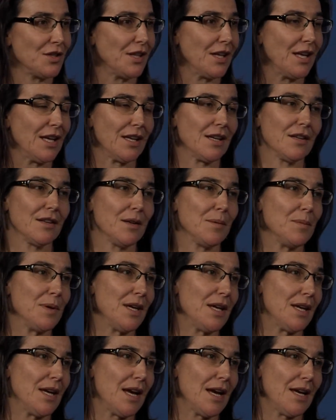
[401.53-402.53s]
like
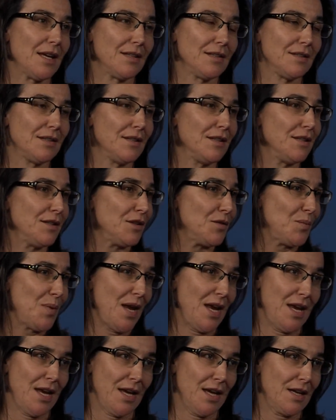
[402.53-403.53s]
Columbia Gas isn't
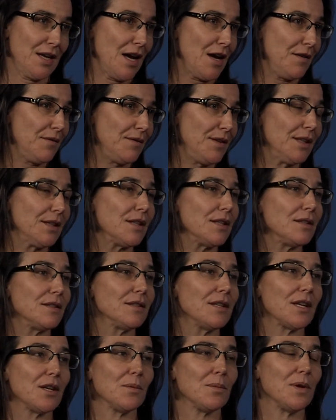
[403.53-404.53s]
paying enough, that this
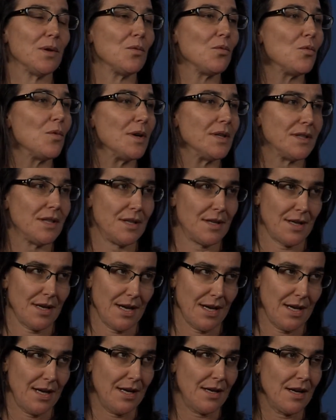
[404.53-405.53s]
settlement wasn't
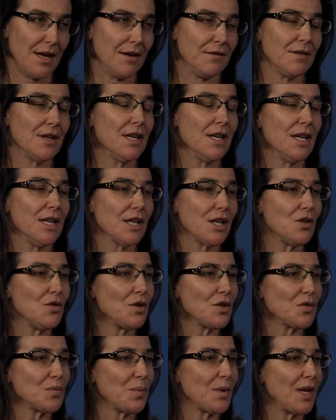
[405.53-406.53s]
high enough. Can you
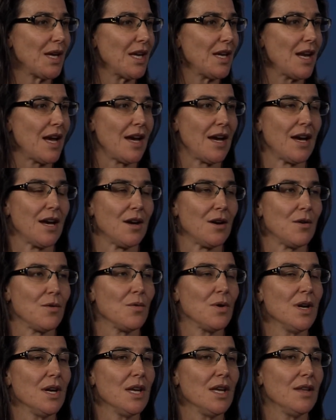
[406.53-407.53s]
explain how
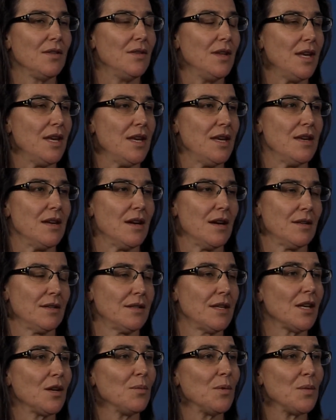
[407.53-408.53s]
the
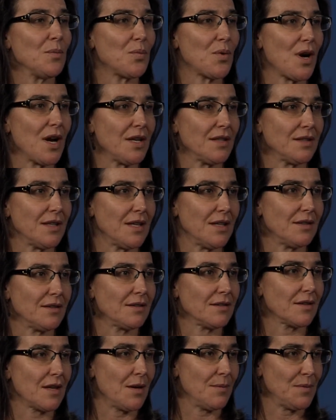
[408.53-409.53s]
settlement
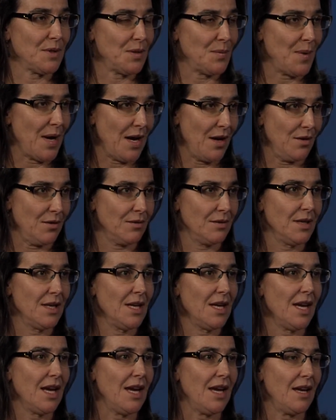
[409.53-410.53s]
process comes about
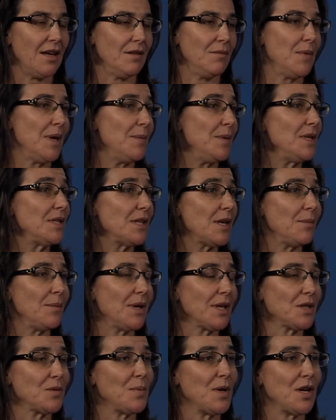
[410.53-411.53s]
and maybe some
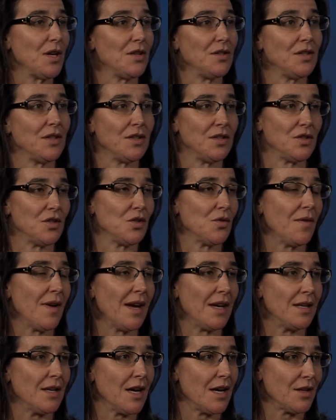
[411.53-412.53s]
experiences you've
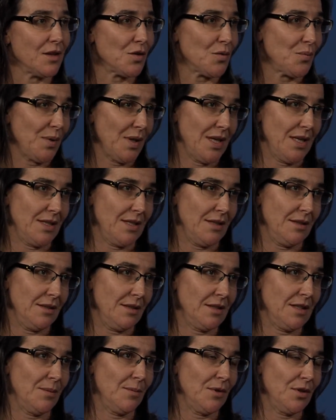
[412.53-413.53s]
had in other places in
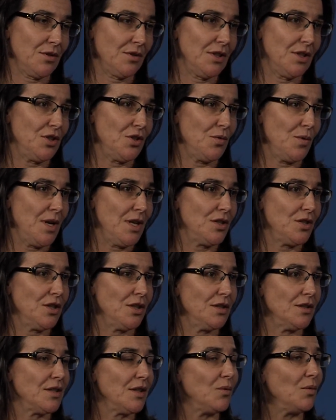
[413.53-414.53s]
similar
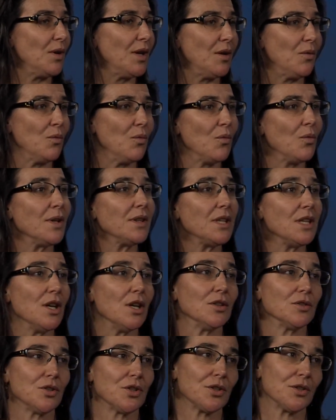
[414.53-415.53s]
situations and what the
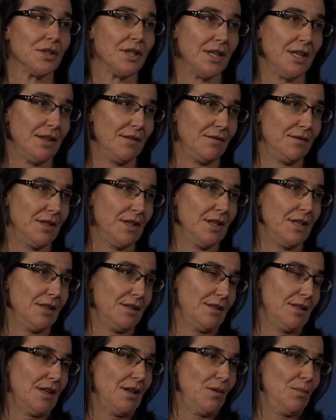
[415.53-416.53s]
alternative to this
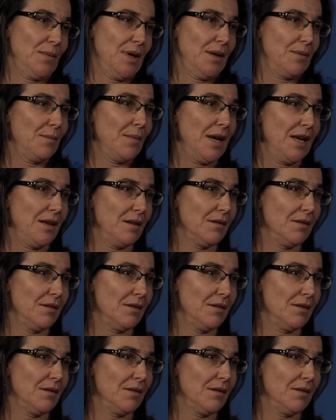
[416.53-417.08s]
settlement might